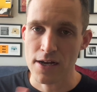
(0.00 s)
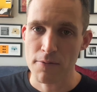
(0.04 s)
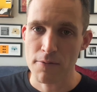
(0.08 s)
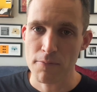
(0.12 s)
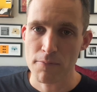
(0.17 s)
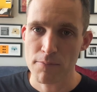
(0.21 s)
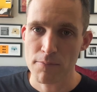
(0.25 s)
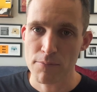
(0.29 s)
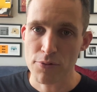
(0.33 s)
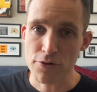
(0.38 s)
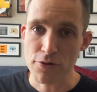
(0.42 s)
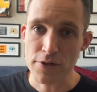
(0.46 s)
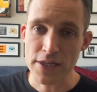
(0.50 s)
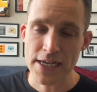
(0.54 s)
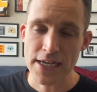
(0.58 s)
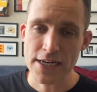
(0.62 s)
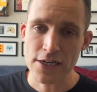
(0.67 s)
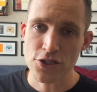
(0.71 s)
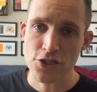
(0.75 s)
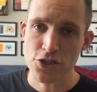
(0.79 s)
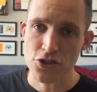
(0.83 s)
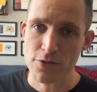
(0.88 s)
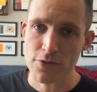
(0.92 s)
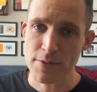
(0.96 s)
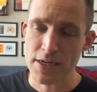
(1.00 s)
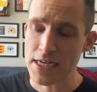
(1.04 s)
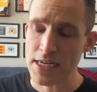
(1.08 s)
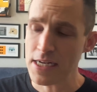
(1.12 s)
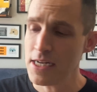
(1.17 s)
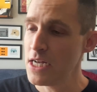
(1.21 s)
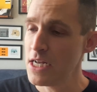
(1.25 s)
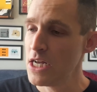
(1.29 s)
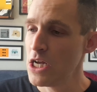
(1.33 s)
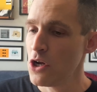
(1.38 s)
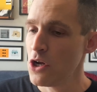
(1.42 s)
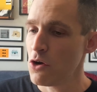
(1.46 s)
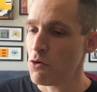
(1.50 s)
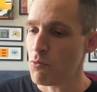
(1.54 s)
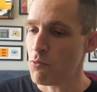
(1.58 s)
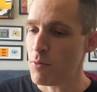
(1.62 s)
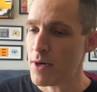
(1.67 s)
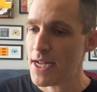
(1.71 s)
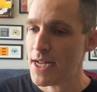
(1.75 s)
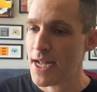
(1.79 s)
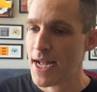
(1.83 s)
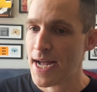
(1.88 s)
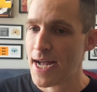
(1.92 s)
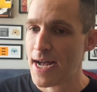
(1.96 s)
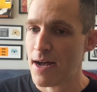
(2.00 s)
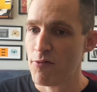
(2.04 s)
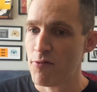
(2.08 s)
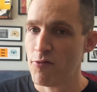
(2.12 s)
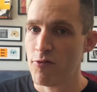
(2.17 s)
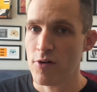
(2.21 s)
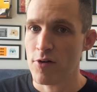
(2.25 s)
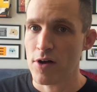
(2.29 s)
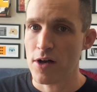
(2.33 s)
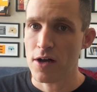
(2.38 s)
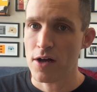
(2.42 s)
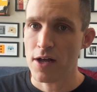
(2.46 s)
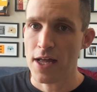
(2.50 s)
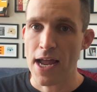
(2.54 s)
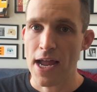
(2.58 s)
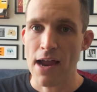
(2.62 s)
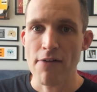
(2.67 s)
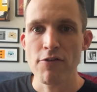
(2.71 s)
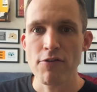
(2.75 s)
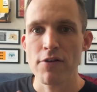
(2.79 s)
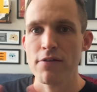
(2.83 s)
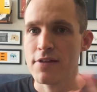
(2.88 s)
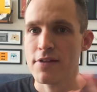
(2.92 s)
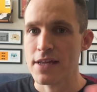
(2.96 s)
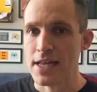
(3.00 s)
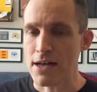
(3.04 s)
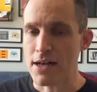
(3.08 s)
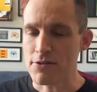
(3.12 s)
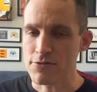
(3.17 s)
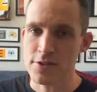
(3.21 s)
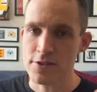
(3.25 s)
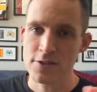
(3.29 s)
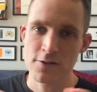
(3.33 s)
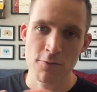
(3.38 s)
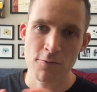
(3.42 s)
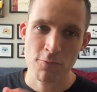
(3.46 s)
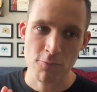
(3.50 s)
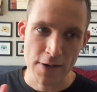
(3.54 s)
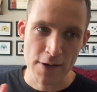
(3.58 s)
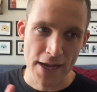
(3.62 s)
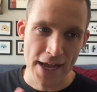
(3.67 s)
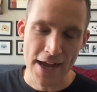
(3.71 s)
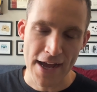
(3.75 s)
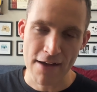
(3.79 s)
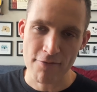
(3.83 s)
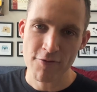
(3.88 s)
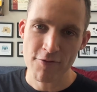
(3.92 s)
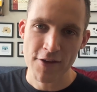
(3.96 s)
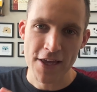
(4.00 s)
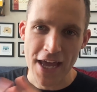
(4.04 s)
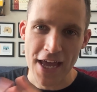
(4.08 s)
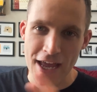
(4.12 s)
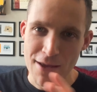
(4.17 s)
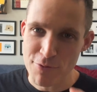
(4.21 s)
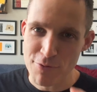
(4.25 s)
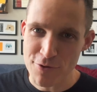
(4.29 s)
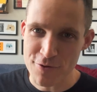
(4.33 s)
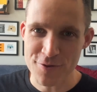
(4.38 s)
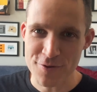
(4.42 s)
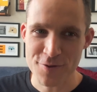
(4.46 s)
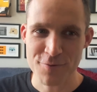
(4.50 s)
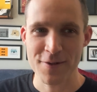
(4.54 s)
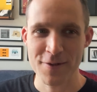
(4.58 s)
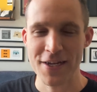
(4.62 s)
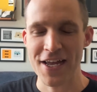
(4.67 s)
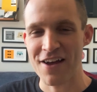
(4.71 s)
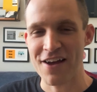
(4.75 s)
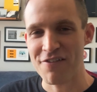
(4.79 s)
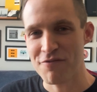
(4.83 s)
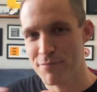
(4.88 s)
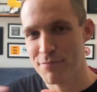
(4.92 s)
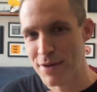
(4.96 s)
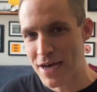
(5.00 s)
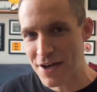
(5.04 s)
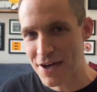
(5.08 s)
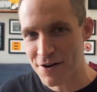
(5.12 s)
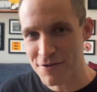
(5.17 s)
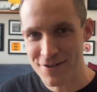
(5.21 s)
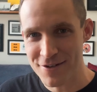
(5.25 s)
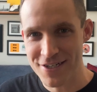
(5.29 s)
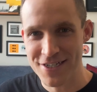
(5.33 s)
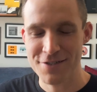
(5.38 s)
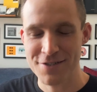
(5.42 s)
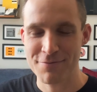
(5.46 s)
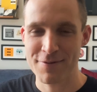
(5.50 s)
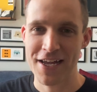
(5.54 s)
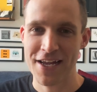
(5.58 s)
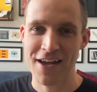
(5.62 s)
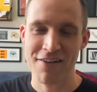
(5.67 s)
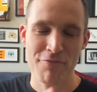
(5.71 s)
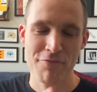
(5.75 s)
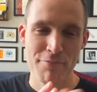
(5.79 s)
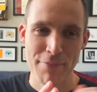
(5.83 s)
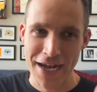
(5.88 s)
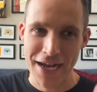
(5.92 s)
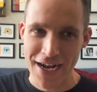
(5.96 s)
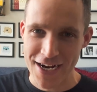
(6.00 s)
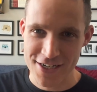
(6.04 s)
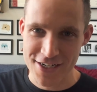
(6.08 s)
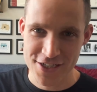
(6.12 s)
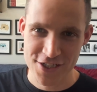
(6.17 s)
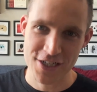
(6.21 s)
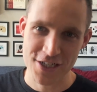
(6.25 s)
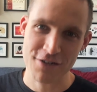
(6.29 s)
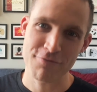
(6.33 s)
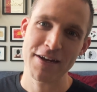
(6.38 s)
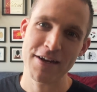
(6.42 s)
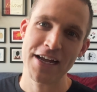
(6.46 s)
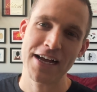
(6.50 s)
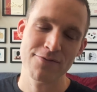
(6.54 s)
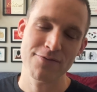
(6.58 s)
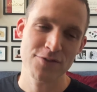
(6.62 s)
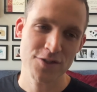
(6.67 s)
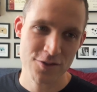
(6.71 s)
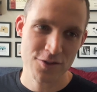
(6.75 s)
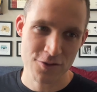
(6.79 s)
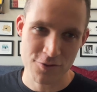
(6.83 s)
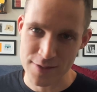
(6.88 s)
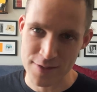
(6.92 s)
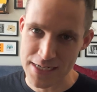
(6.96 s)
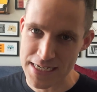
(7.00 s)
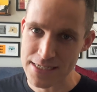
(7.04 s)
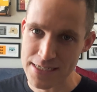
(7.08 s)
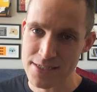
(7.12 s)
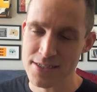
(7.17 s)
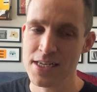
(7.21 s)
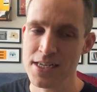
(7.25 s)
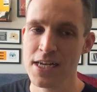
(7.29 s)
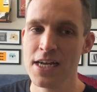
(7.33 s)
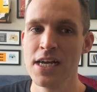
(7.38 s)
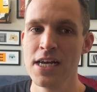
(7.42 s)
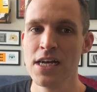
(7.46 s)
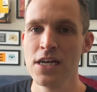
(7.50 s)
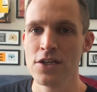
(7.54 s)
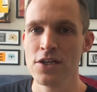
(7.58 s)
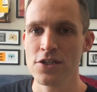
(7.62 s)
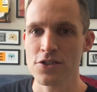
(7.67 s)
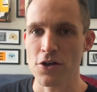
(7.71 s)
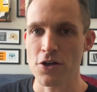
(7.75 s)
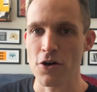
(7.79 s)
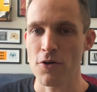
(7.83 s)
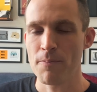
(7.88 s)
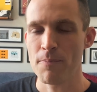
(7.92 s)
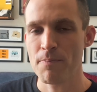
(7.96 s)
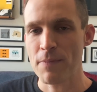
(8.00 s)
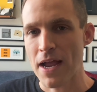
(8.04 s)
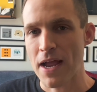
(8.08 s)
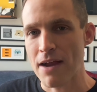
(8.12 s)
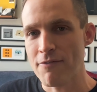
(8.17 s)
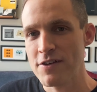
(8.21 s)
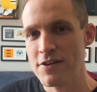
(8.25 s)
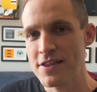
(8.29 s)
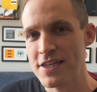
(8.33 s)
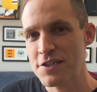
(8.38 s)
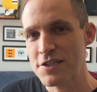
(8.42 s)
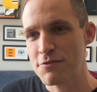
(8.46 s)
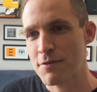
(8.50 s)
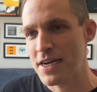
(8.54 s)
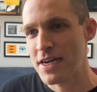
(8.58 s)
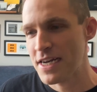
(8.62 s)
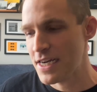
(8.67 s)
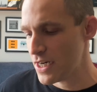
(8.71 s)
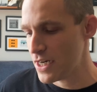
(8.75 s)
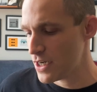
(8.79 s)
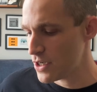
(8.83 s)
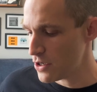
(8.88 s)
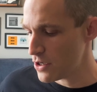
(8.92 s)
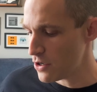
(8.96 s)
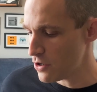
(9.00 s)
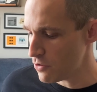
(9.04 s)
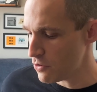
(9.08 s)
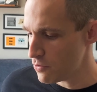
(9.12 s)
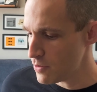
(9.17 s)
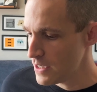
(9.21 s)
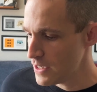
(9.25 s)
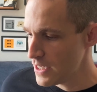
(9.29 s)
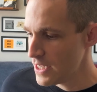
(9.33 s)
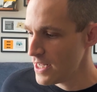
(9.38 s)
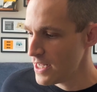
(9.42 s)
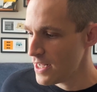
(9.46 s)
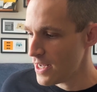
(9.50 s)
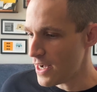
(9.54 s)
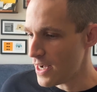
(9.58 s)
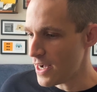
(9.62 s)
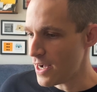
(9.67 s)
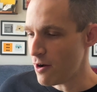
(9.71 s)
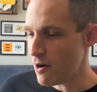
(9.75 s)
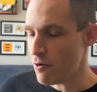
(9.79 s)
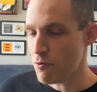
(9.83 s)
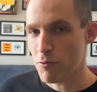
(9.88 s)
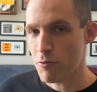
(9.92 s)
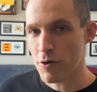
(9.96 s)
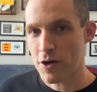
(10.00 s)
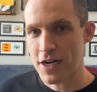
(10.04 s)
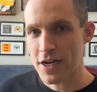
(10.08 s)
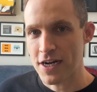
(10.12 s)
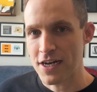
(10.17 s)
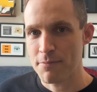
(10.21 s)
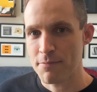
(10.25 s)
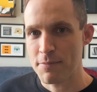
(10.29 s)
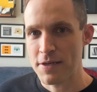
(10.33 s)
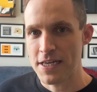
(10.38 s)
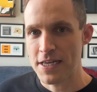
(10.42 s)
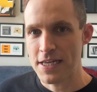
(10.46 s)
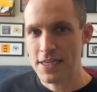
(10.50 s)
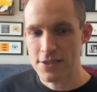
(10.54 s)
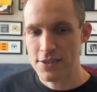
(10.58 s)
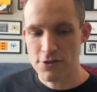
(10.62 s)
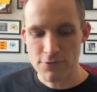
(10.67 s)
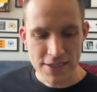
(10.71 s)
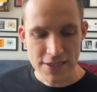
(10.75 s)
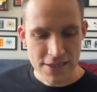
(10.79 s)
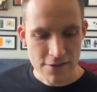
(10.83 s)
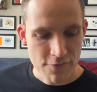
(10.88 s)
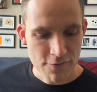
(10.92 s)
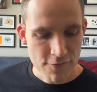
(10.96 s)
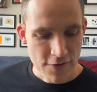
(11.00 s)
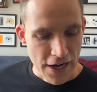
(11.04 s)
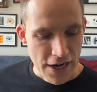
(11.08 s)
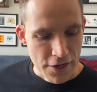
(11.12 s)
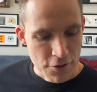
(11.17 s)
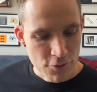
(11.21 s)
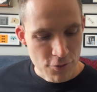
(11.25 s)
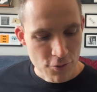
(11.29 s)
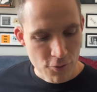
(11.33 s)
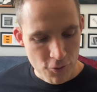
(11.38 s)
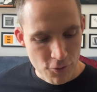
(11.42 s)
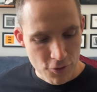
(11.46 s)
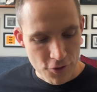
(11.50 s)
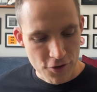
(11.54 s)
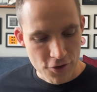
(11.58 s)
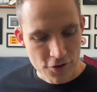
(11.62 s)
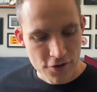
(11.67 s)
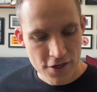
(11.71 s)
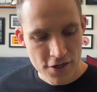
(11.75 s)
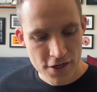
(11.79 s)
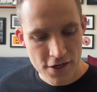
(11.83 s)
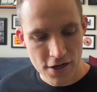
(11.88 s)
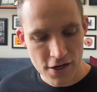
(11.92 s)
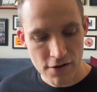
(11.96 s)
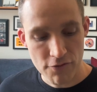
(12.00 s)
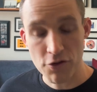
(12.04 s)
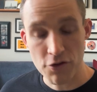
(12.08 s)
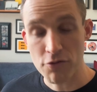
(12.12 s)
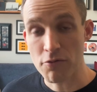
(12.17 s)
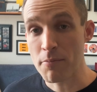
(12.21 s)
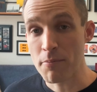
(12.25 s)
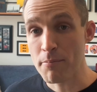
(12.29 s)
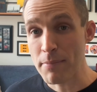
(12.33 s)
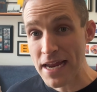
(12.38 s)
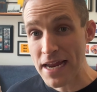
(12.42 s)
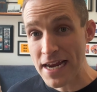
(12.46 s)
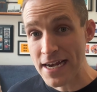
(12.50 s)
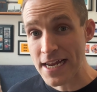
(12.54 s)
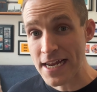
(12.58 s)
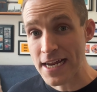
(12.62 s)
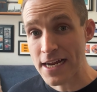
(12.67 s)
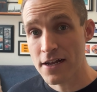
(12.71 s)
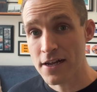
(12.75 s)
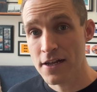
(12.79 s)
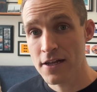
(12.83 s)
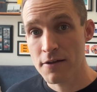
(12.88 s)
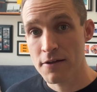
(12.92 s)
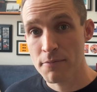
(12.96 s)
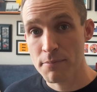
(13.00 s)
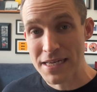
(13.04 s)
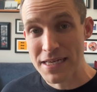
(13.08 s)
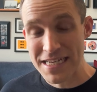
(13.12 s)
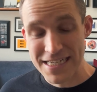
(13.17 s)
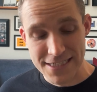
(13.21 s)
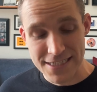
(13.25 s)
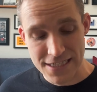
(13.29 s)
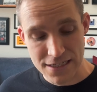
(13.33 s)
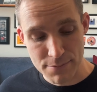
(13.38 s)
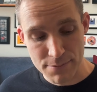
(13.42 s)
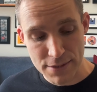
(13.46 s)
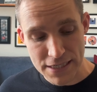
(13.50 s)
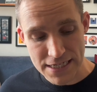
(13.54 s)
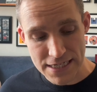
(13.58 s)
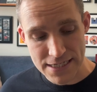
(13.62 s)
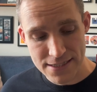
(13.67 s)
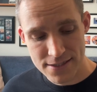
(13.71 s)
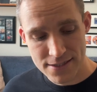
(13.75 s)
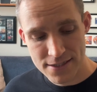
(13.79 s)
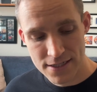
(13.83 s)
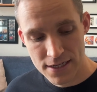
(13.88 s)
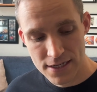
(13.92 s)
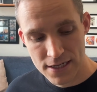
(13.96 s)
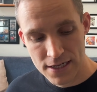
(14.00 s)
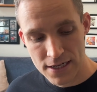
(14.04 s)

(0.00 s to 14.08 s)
Berlin in Germany, we have everything else. We have cables, we have batteries, we have packaging, we have screens. So everything's ready to go. We're going to be doing the final order of the remaining PCBs